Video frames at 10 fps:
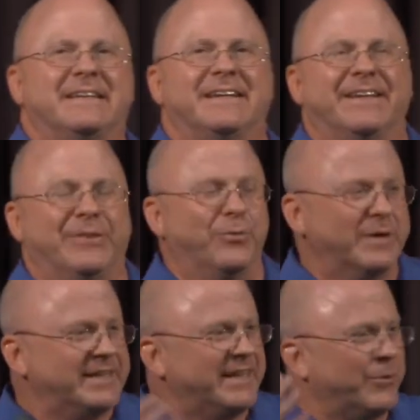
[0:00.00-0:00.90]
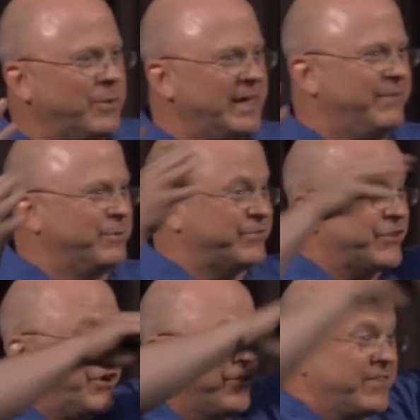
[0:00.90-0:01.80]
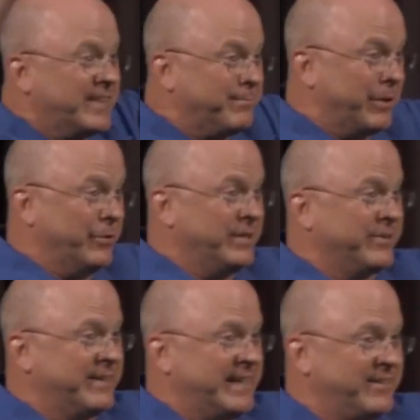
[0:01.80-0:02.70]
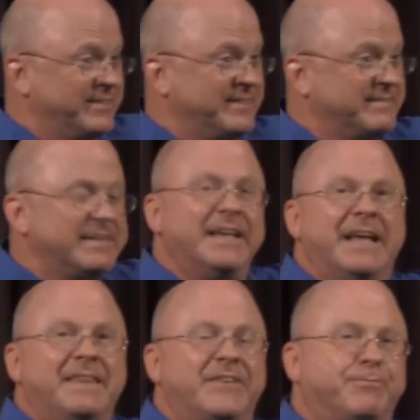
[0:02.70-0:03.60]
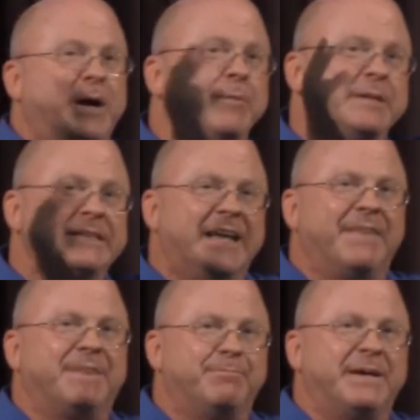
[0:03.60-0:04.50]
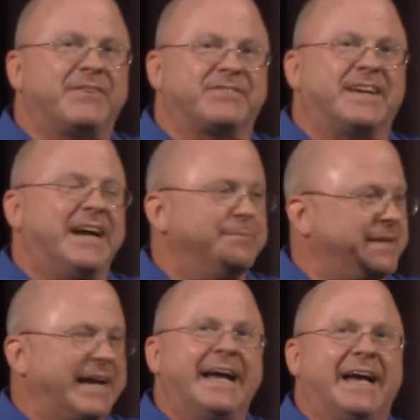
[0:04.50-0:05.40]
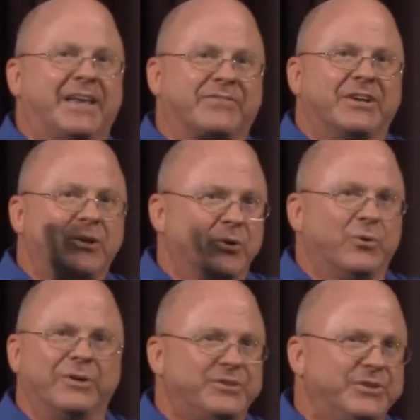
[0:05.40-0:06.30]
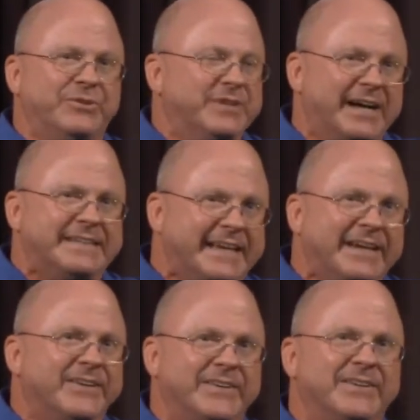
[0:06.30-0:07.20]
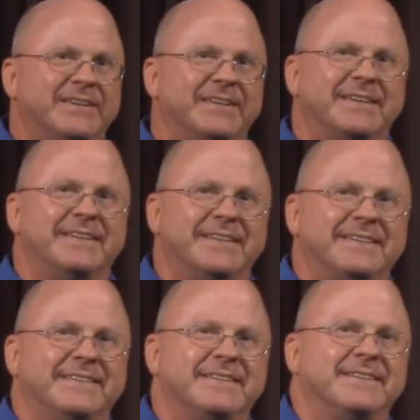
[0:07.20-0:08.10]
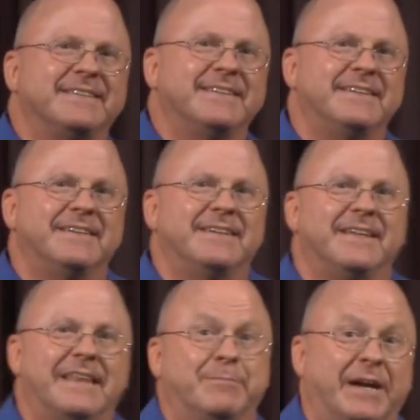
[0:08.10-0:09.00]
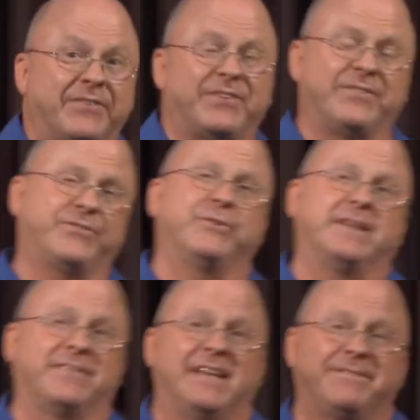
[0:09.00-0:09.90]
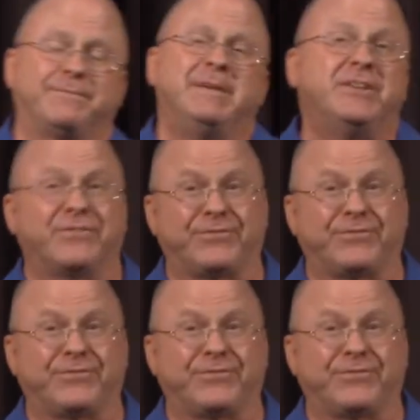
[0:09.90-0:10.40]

and the wind and the wave was tossing the boat around. That's probably not the best time to ask, "Lord, do you not care that my sister has left me to